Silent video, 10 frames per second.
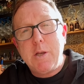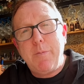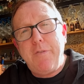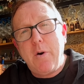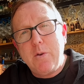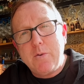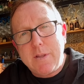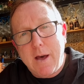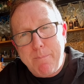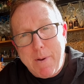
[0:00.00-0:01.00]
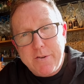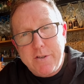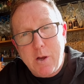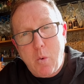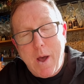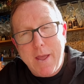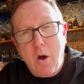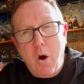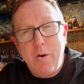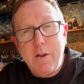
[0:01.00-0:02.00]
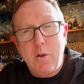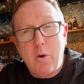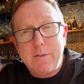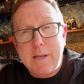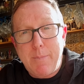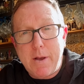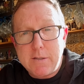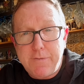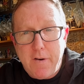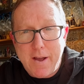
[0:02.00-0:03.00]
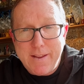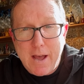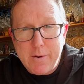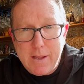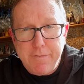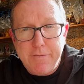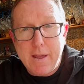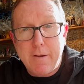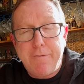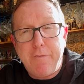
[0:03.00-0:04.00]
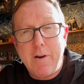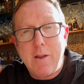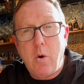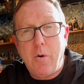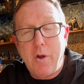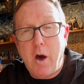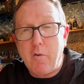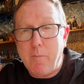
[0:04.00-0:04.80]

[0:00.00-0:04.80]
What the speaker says: before you start munching away on your tapas, find out if they are free or not.